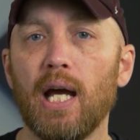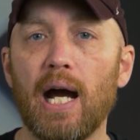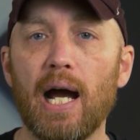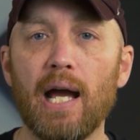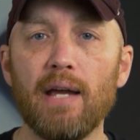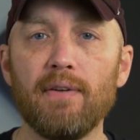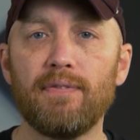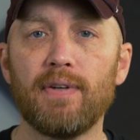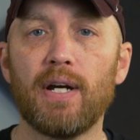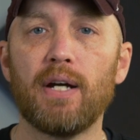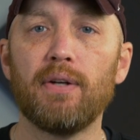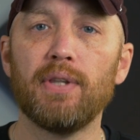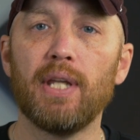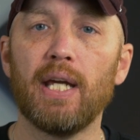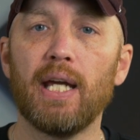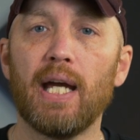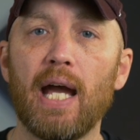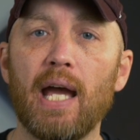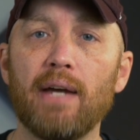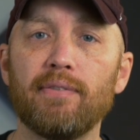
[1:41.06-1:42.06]
I found
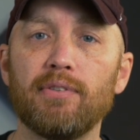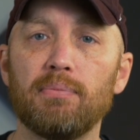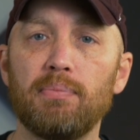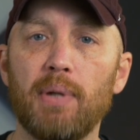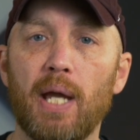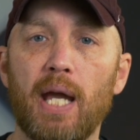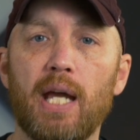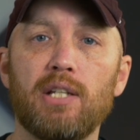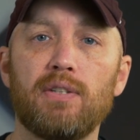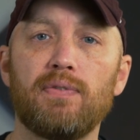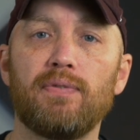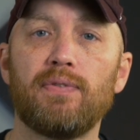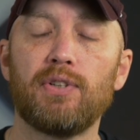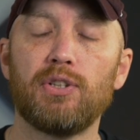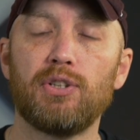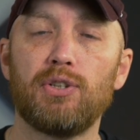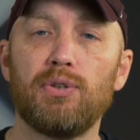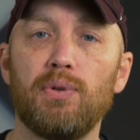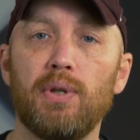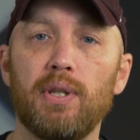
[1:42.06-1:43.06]
that I have a passion
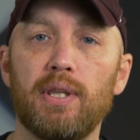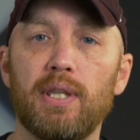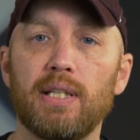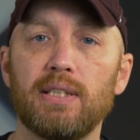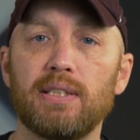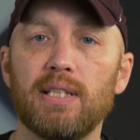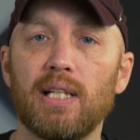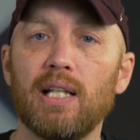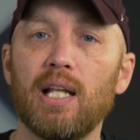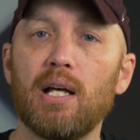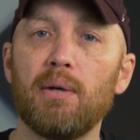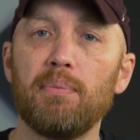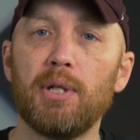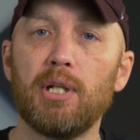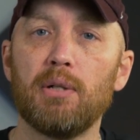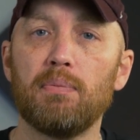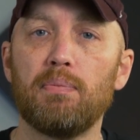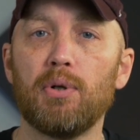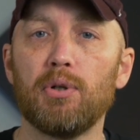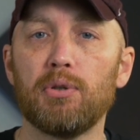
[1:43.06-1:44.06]
for doing things that allow me
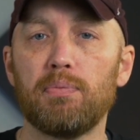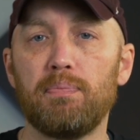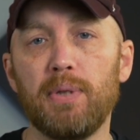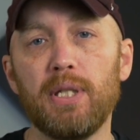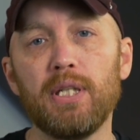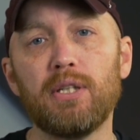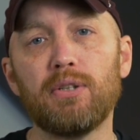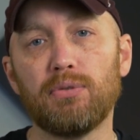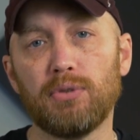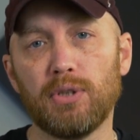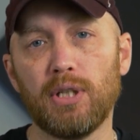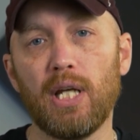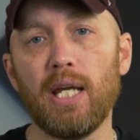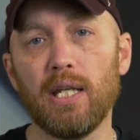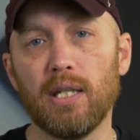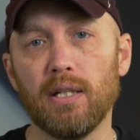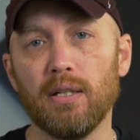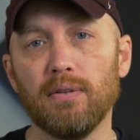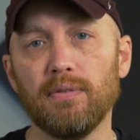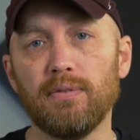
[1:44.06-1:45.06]
to both be
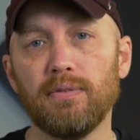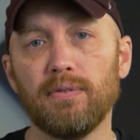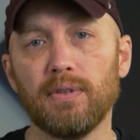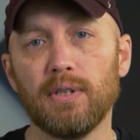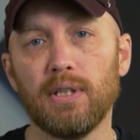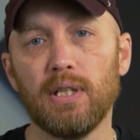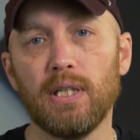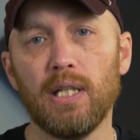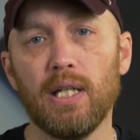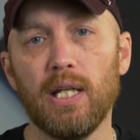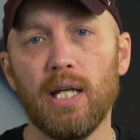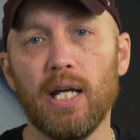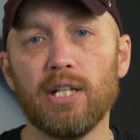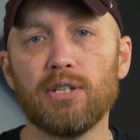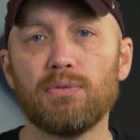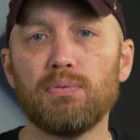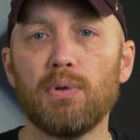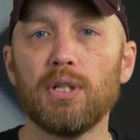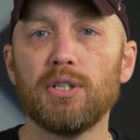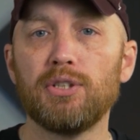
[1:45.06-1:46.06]
creative
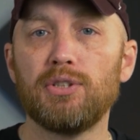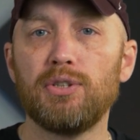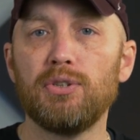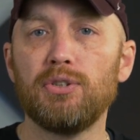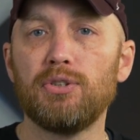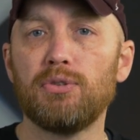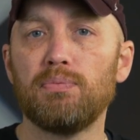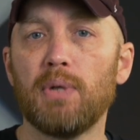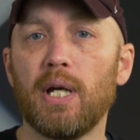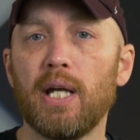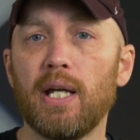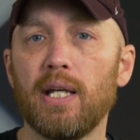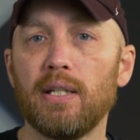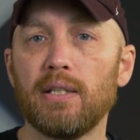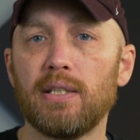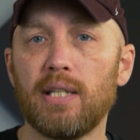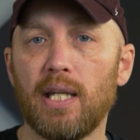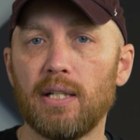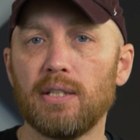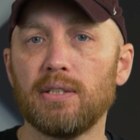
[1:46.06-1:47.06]
as well as use
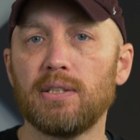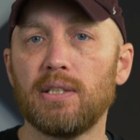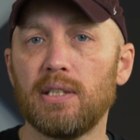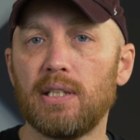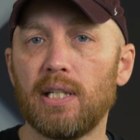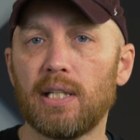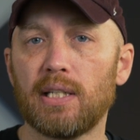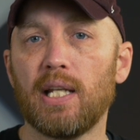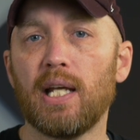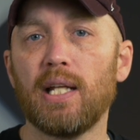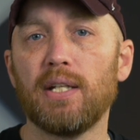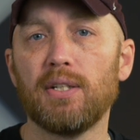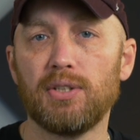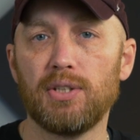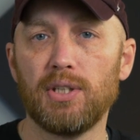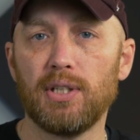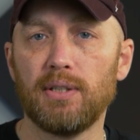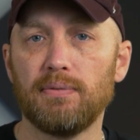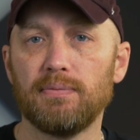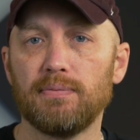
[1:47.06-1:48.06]
my talents in
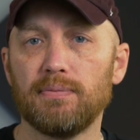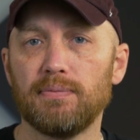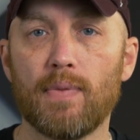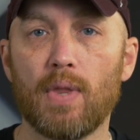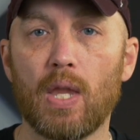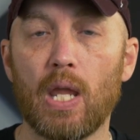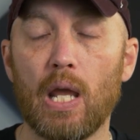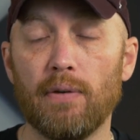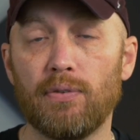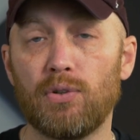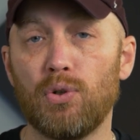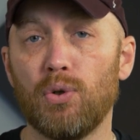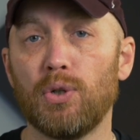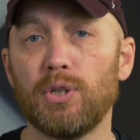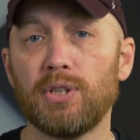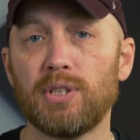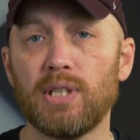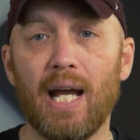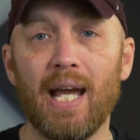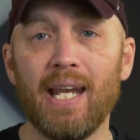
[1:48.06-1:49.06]
technology. Of
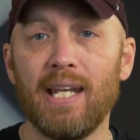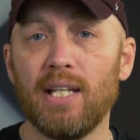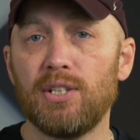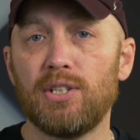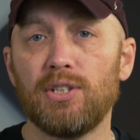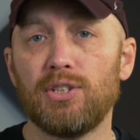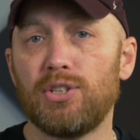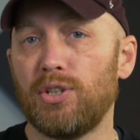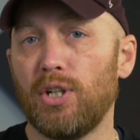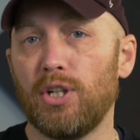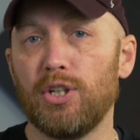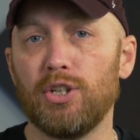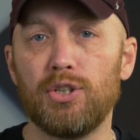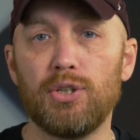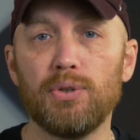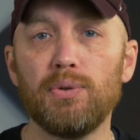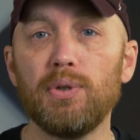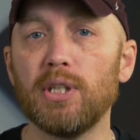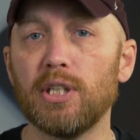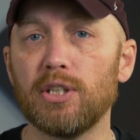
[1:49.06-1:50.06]
course, I didn't just start
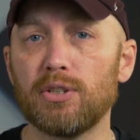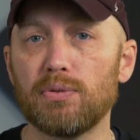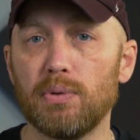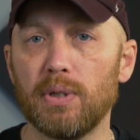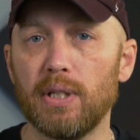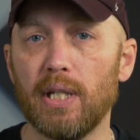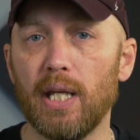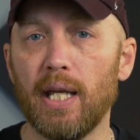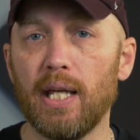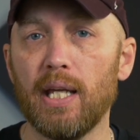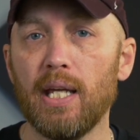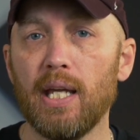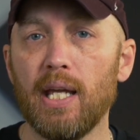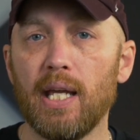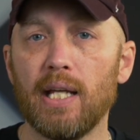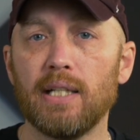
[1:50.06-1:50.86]
doing this one day.